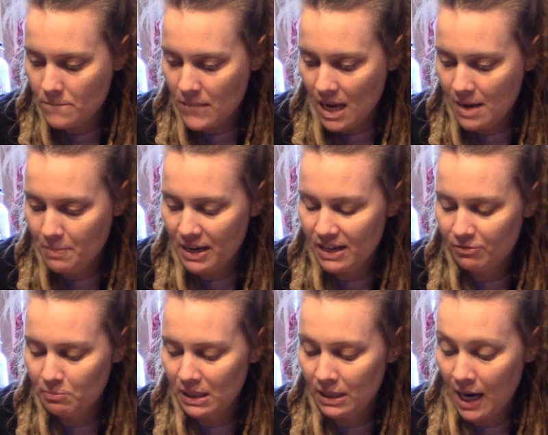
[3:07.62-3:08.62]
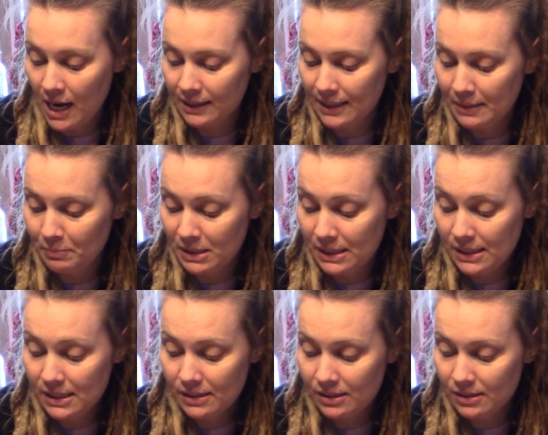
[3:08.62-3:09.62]
It might even be an online
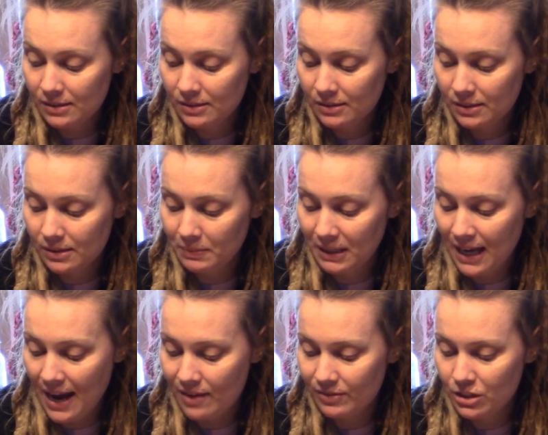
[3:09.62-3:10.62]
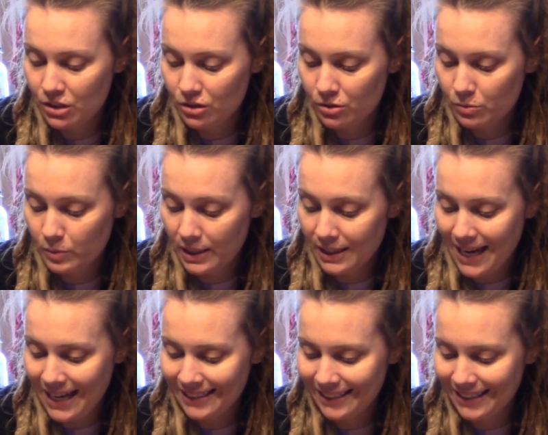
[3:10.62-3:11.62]
business, something having to do with
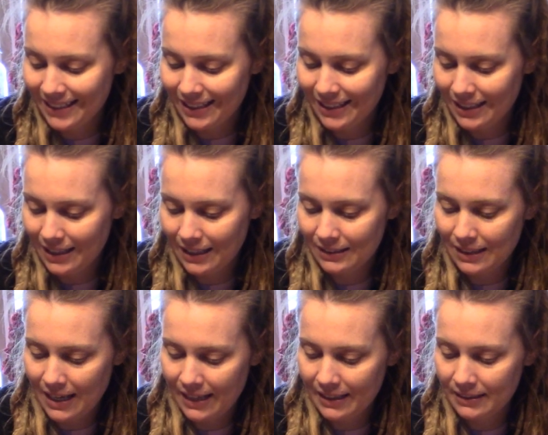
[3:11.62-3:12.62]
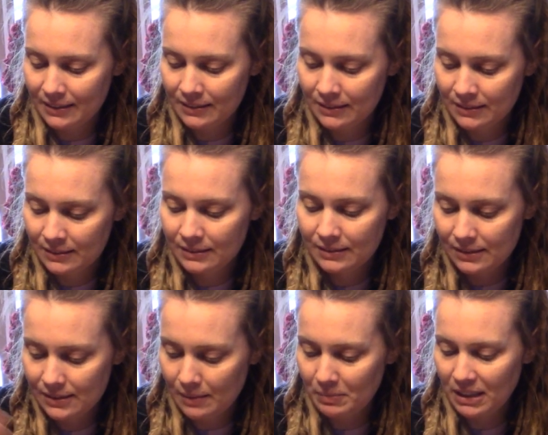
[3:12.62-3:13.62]
on, uh, online,
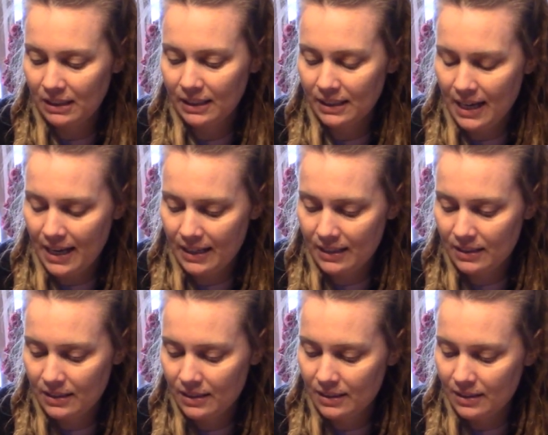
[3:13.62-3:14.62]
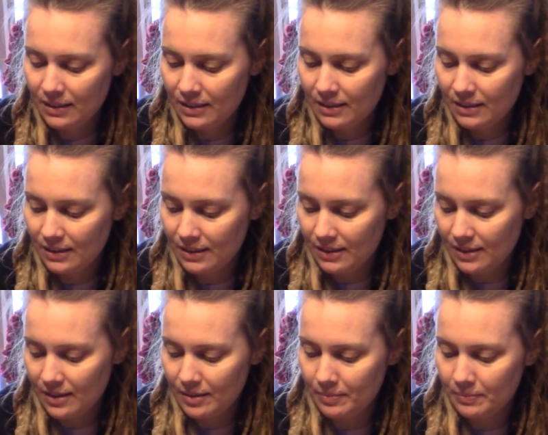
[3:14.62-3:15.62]
something like that.
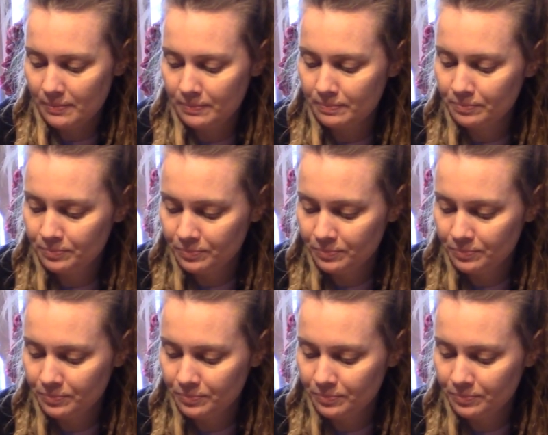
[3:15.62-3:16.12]
Um,